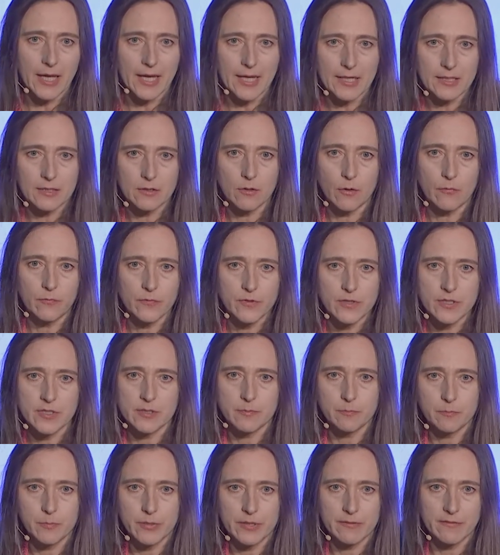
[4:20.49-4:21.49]
and
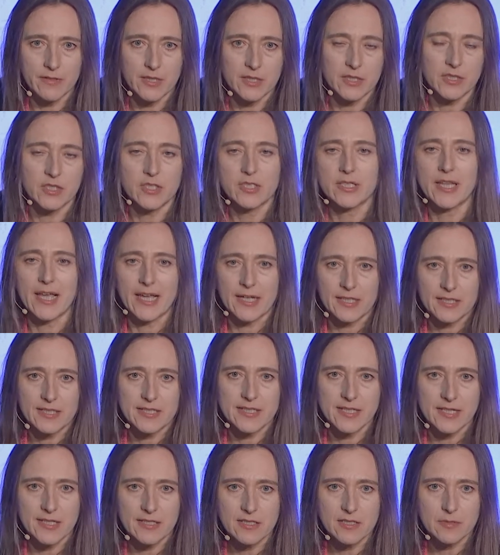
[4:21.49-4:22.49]
offers privileged
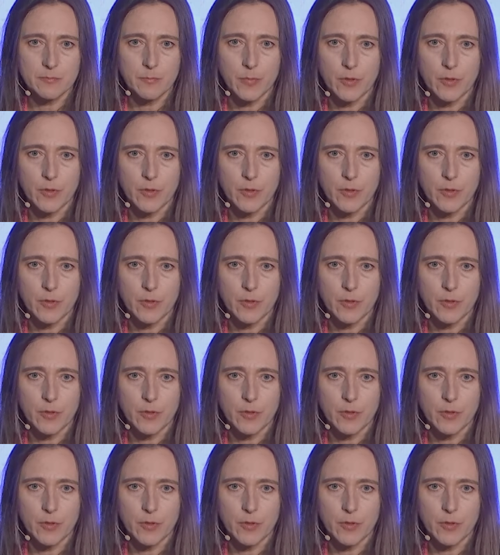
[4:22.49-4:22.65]
access